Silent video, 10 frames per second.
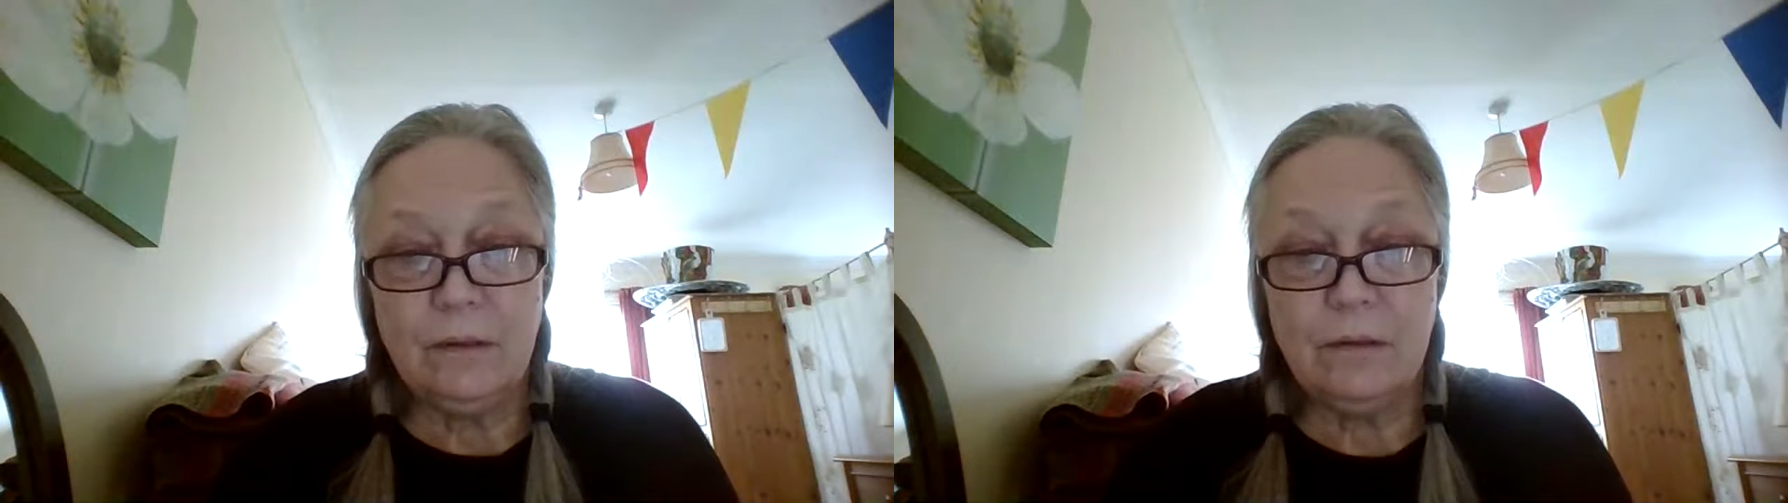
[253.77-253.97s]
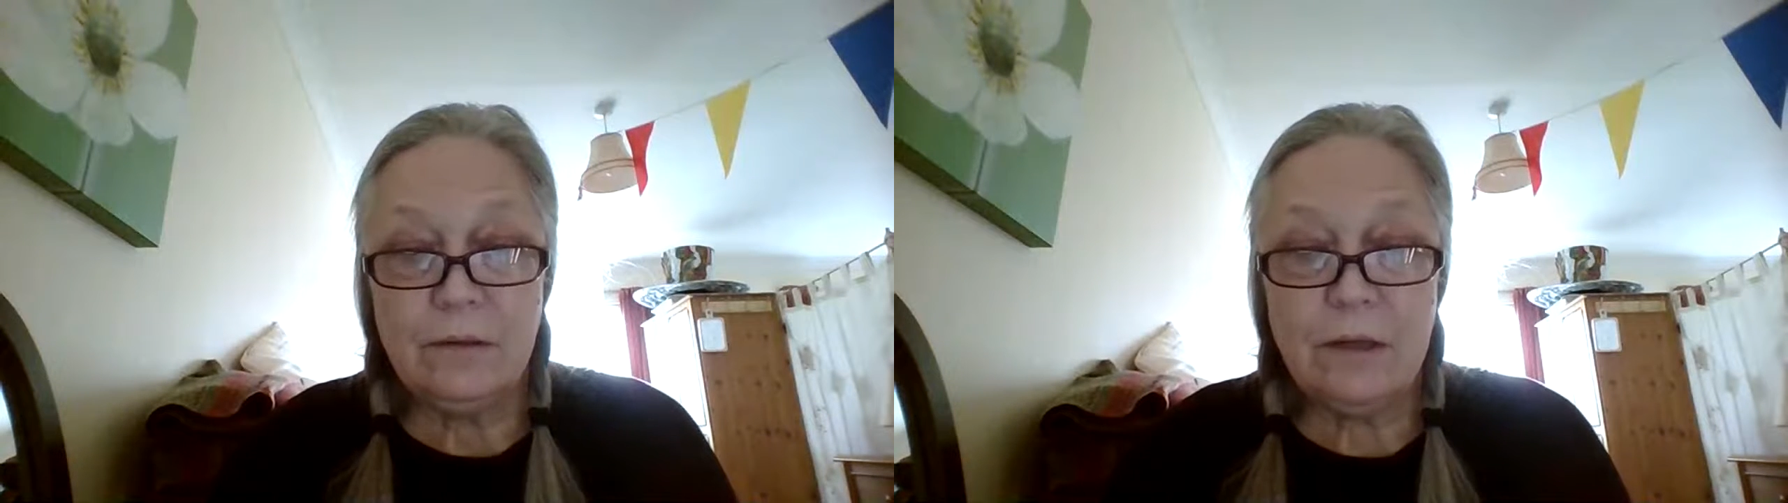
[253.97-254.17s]

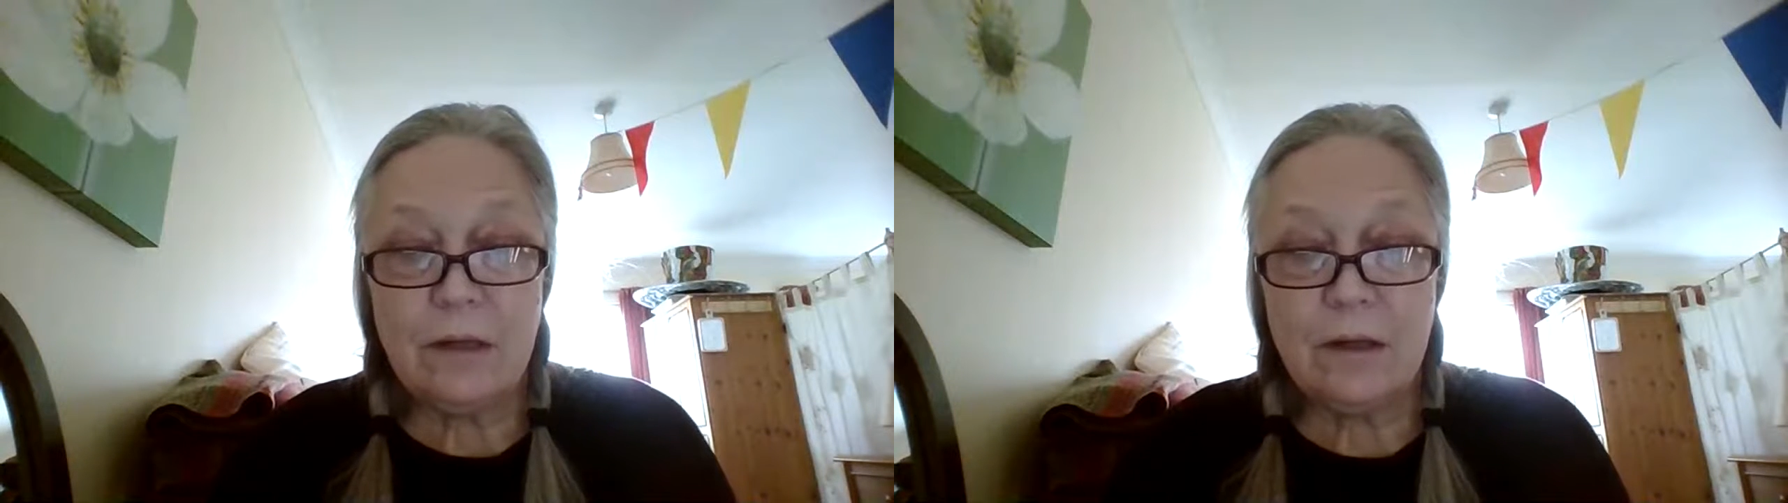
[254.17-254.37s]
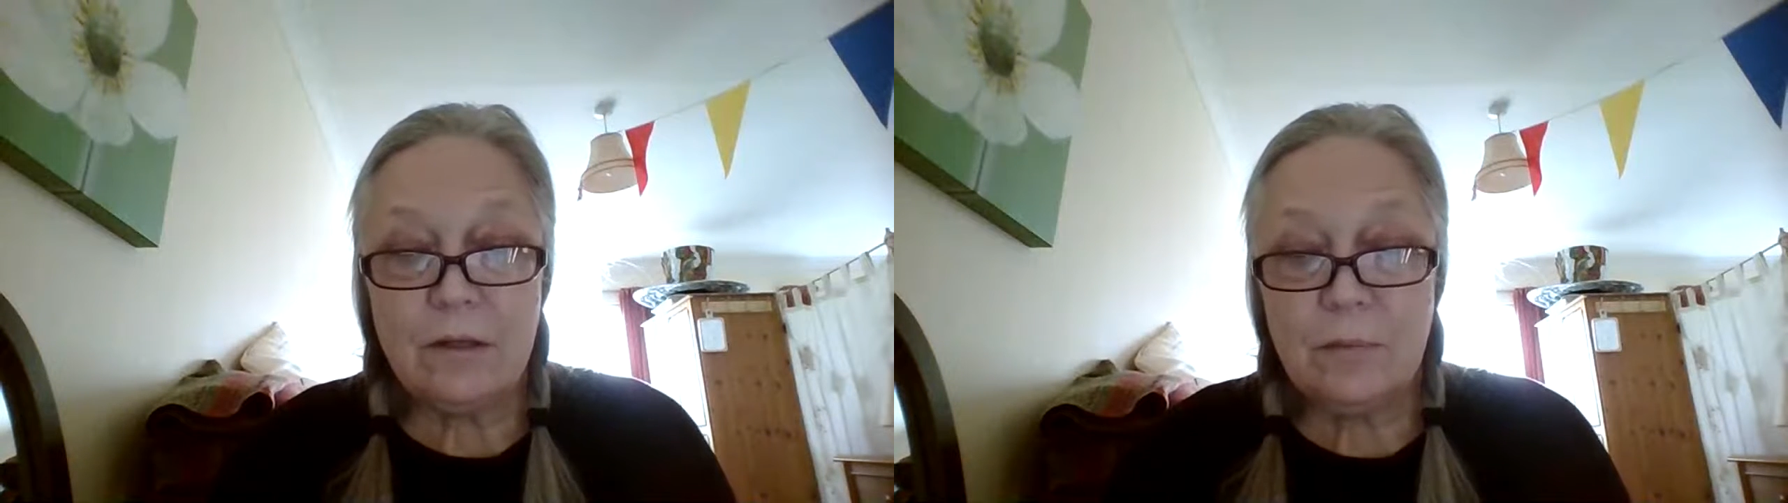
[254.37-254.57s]
They're
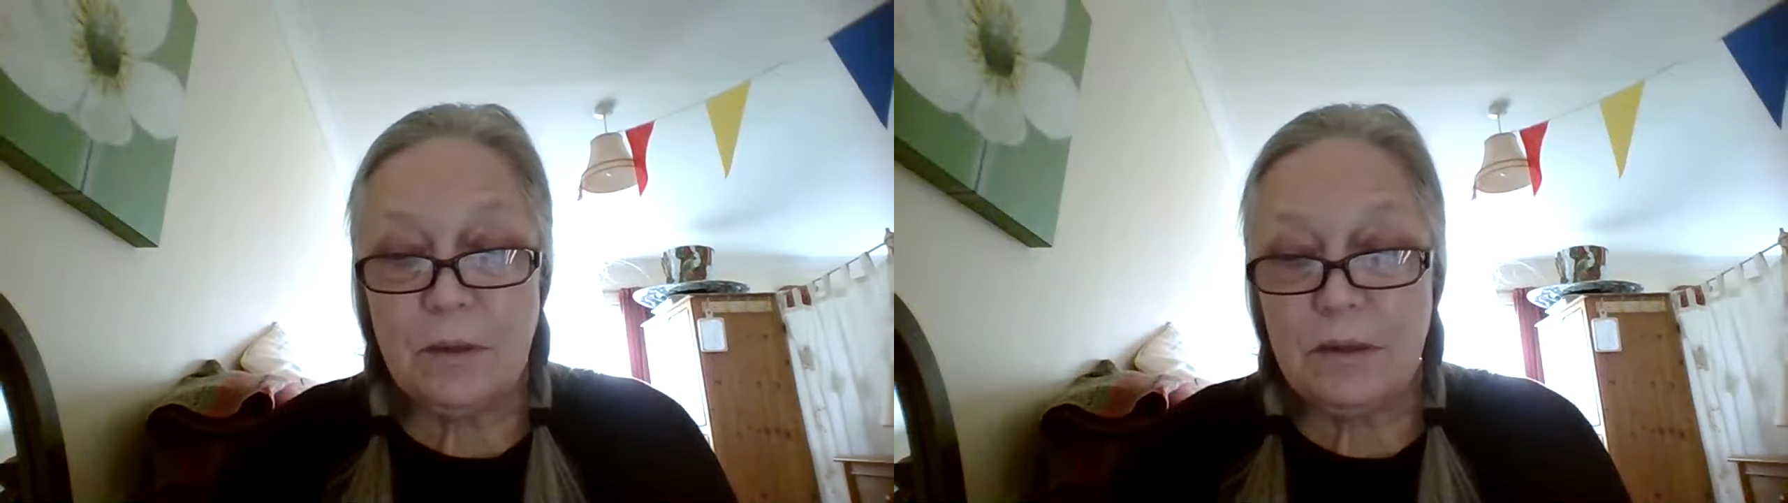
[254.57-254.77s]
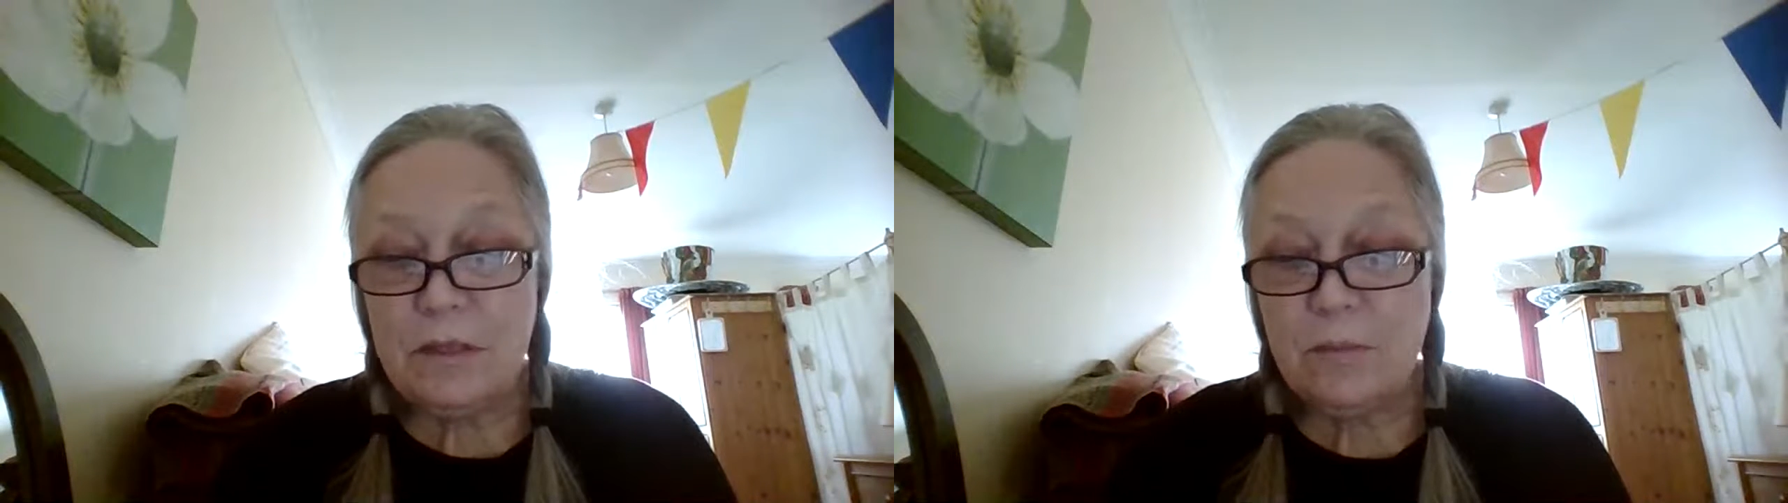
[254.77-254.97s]
going to
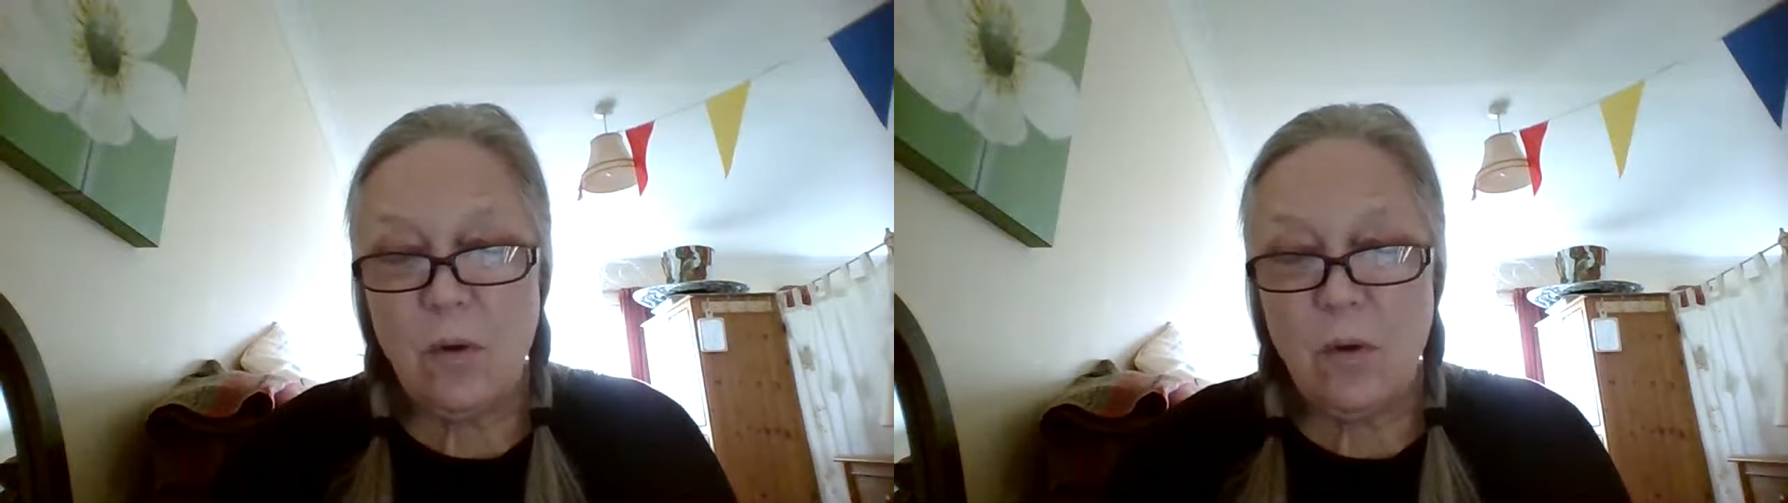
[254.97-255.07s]
plant some